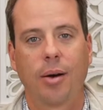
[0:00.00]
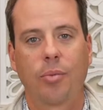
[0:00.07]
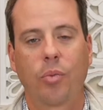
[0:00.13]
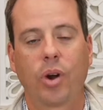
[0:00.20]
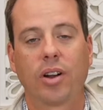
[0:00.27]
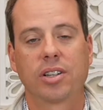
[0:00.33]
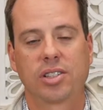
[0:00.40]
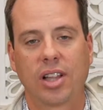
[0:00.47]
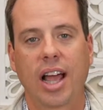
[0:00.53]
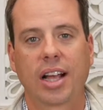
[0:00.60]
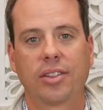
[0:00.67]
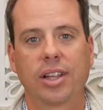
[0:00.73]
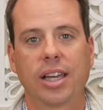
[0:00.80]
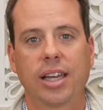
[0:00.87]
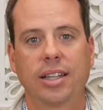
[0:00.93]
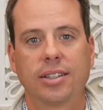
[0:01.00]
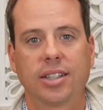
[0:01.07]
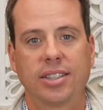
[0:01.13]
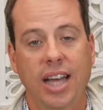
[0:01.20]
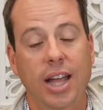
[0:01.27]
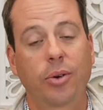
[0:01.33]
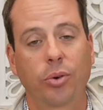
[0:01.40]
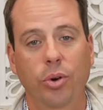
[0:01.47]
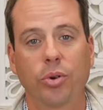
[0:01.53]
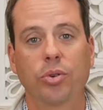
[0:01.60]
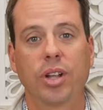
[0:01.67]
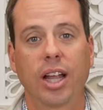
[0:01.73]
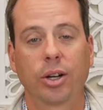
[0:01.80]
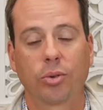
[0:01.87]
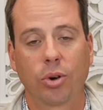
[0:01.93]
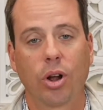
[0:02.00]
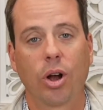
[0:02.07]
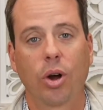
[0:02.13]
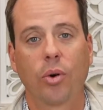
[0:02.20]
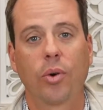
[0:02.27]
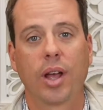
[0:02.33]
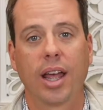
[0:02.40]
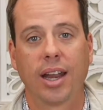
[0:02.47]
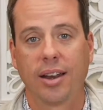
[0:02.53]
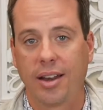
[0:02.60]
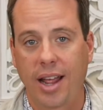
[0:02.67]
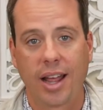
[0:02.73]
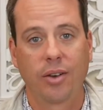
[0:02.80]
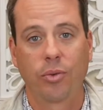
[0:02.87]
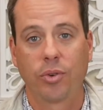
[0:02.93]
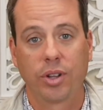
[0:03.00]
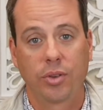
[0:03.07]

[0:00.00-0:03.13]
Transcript: where it's likely to take root and grow and